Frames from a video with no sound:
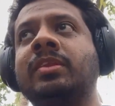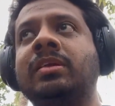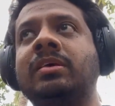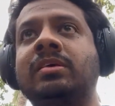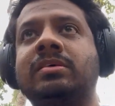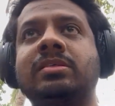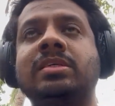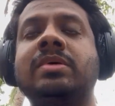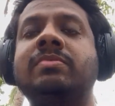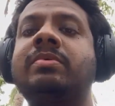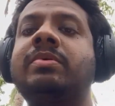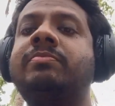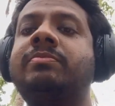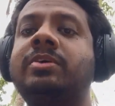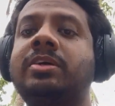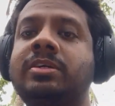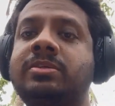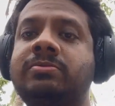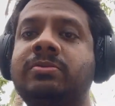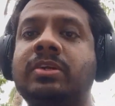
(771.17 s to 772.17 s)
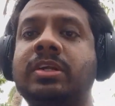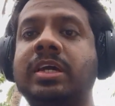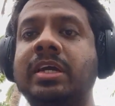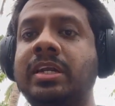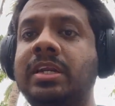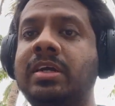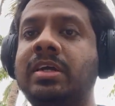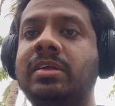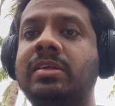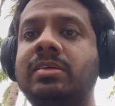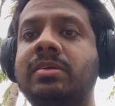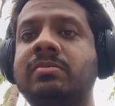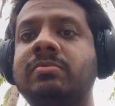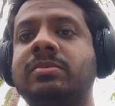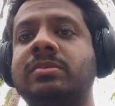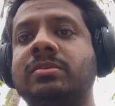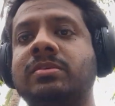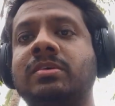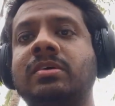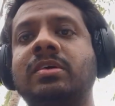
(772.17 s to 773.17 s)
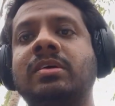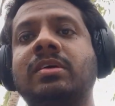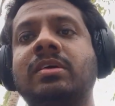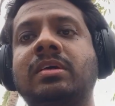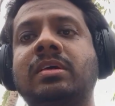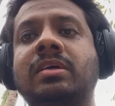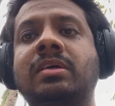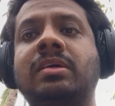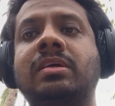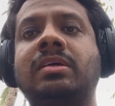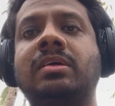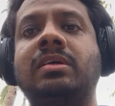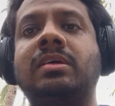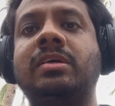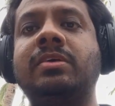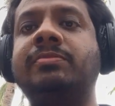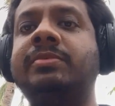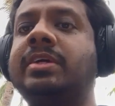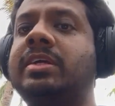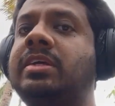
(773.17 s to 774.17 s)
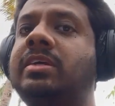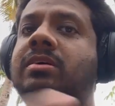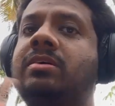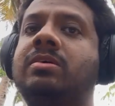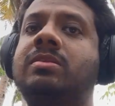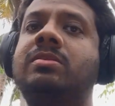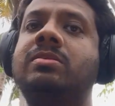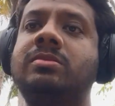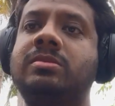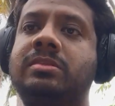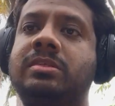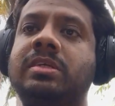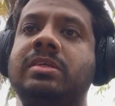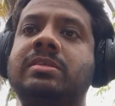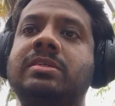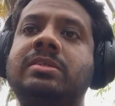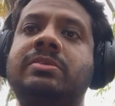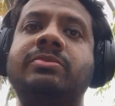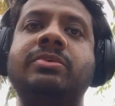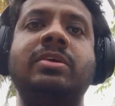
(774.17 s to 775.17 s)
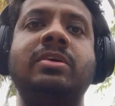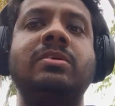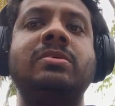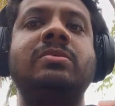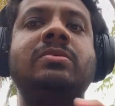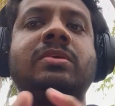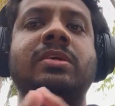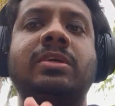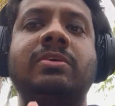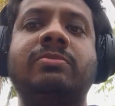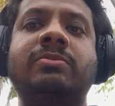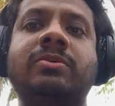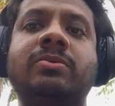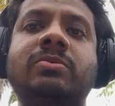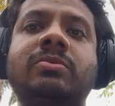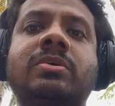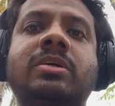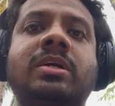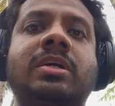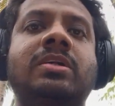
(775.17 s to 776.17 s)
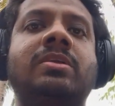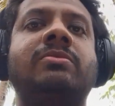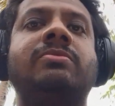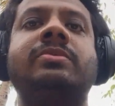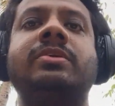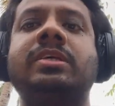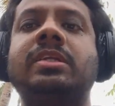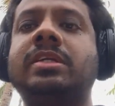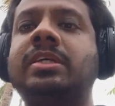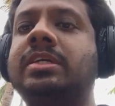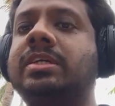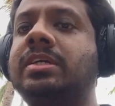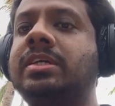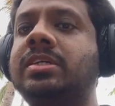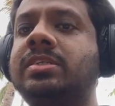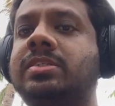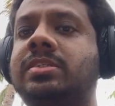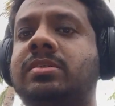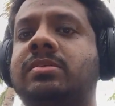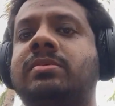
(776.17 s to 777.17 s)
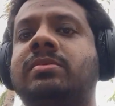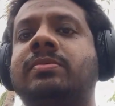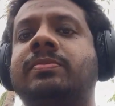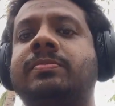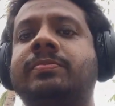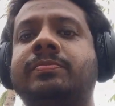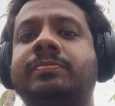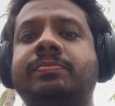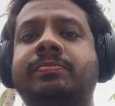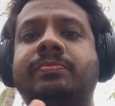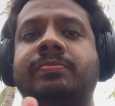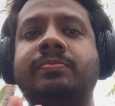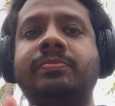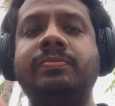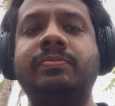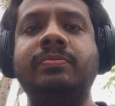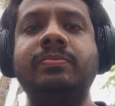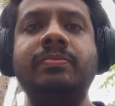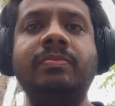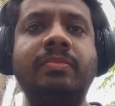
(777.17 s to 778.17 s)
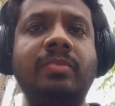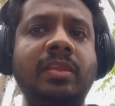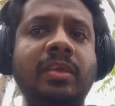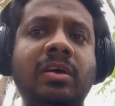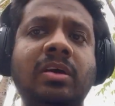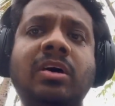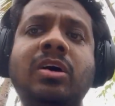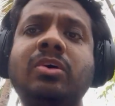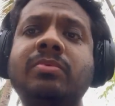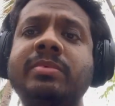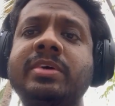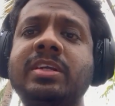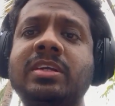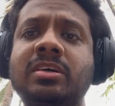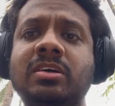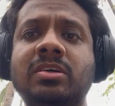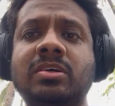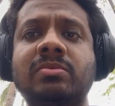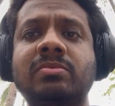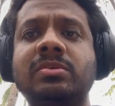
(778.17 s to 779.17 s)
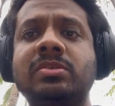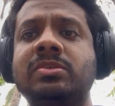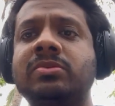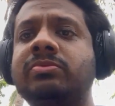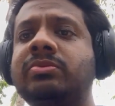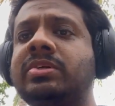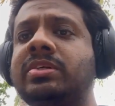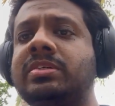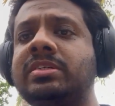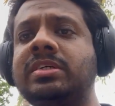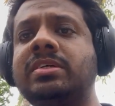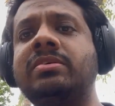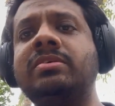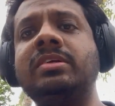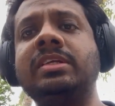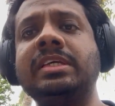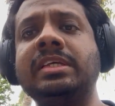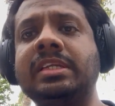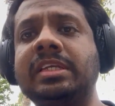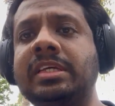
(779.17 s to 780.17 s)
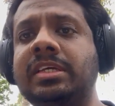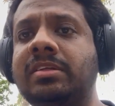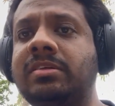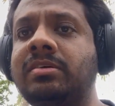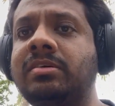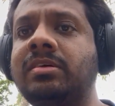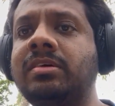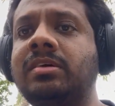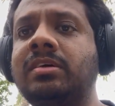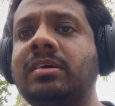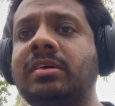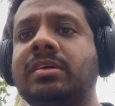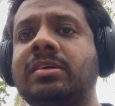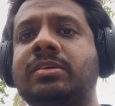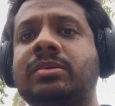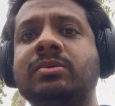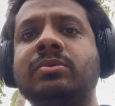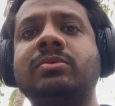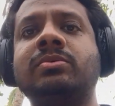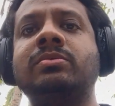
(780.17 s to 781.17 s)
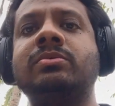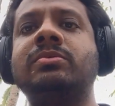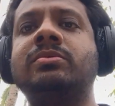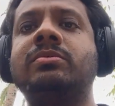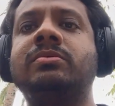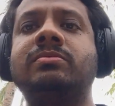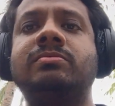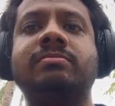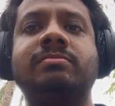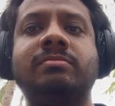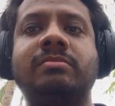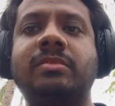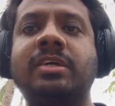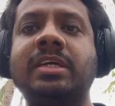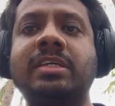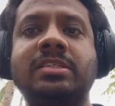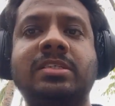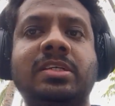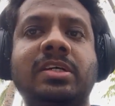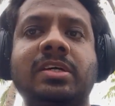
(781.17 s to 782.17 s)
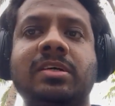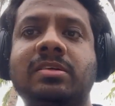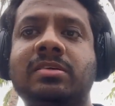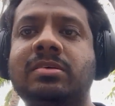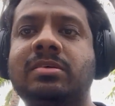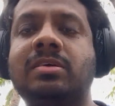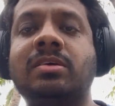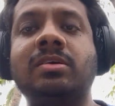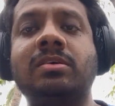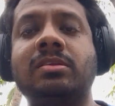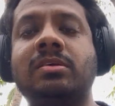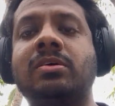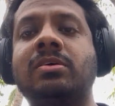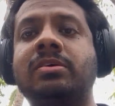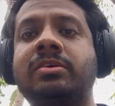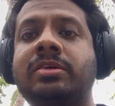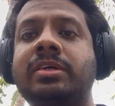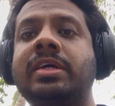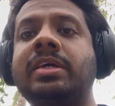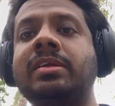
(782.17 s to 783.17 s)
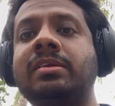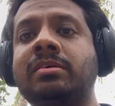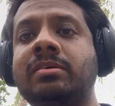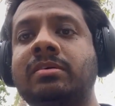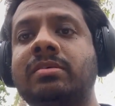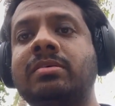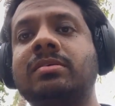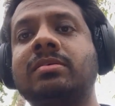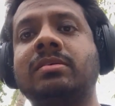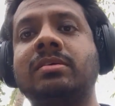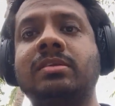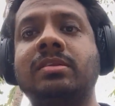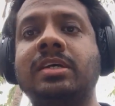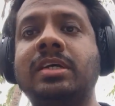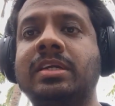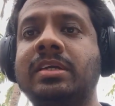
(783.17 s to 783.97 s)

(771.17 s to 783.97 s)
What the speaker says: Same applies for line items. Depending on those things, it will also give you kind of an indication how many documents you will generally need to extract or train that